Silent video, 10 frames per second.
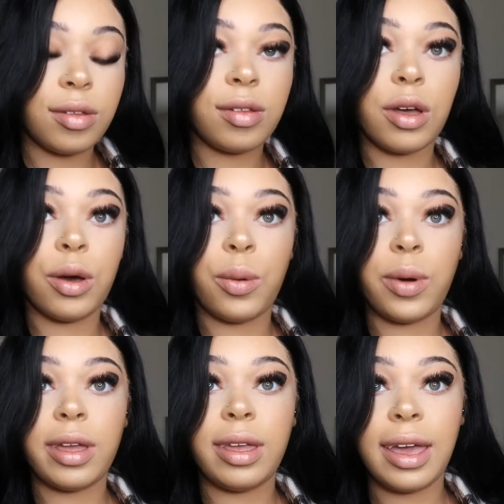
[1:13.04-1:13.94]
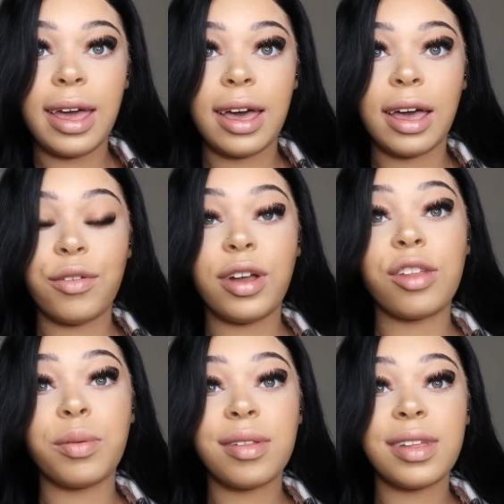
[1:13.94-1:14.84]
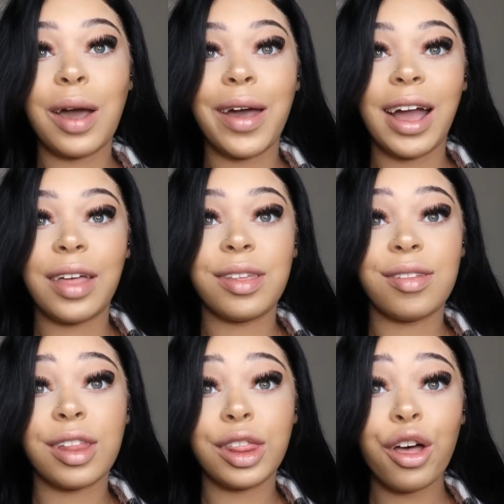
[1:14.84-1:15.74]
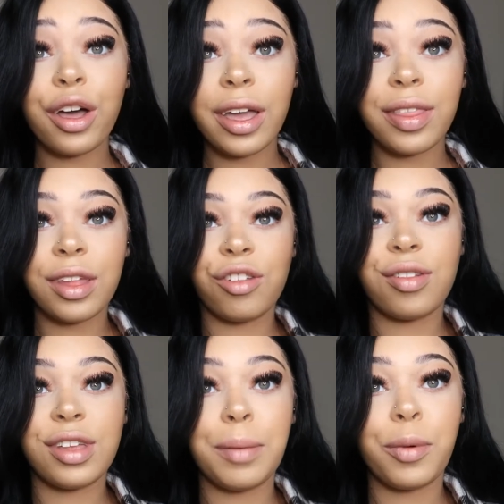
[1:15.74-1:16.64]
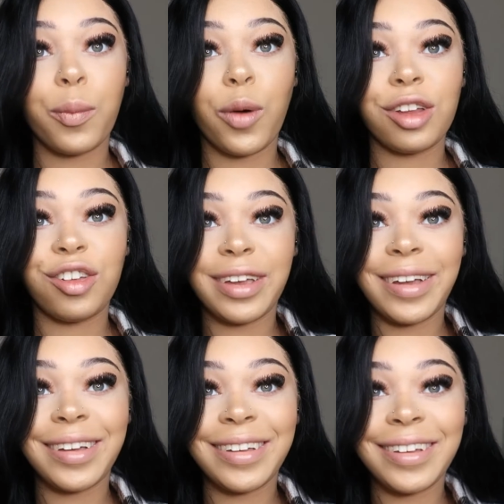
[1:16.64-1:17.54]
So yeah, if you guys want to see how I got this look, then just keep on watching.